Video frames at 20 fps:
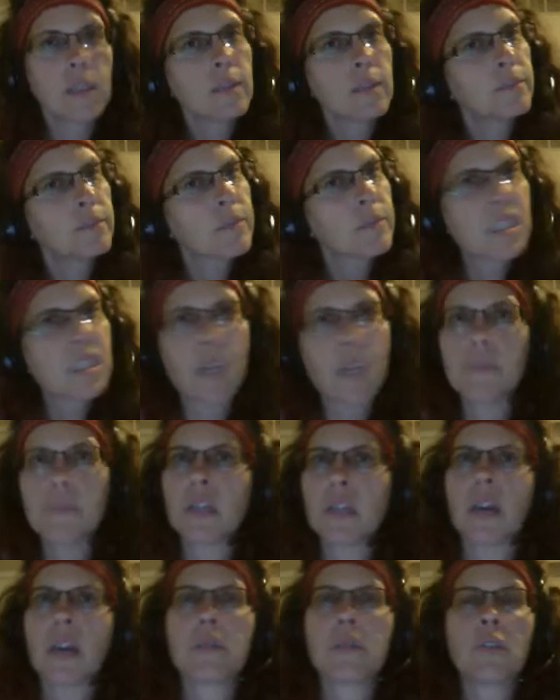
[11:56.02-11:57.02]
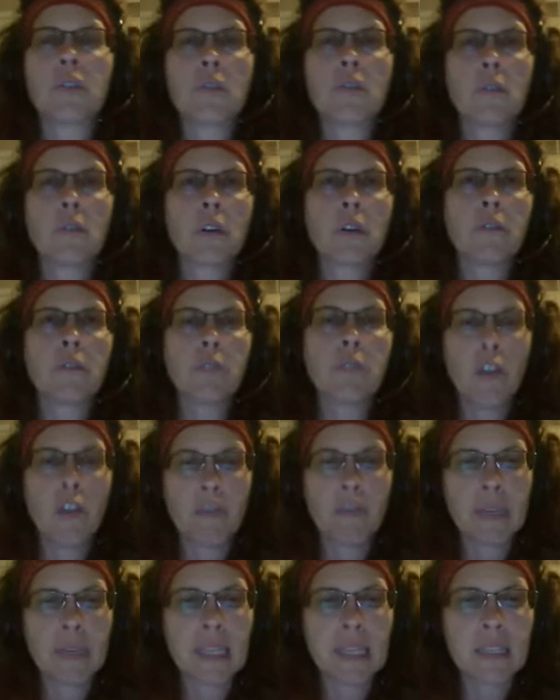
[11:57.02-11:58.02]
sometimes through their
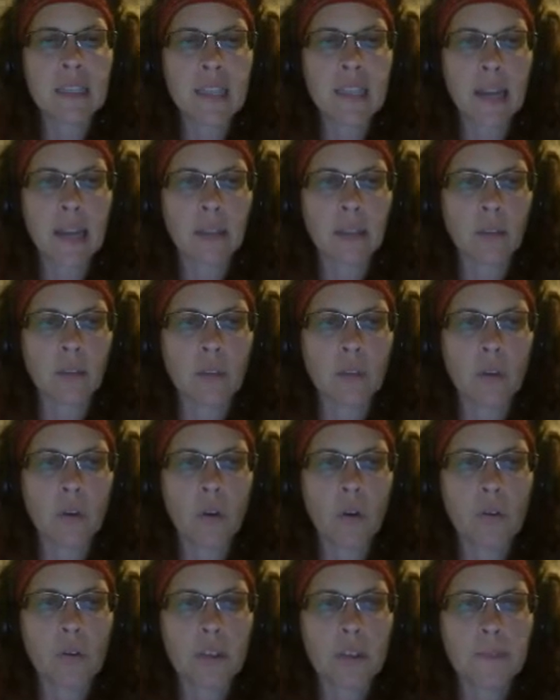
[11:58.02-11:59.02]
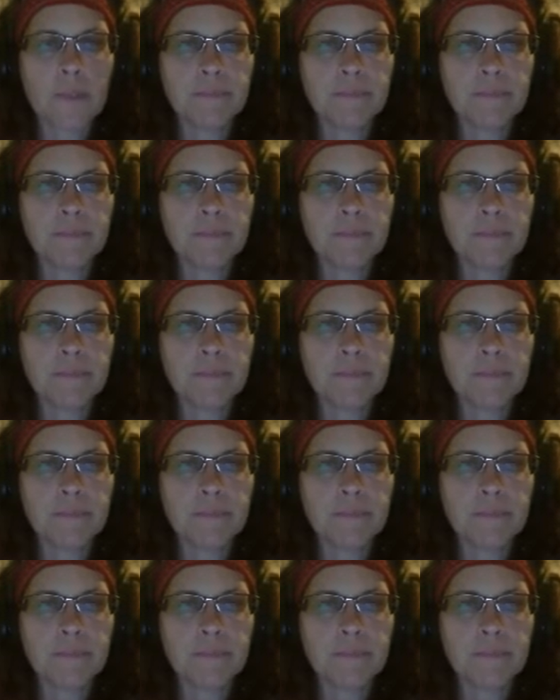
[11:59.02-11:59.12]
involvement in setting those goals.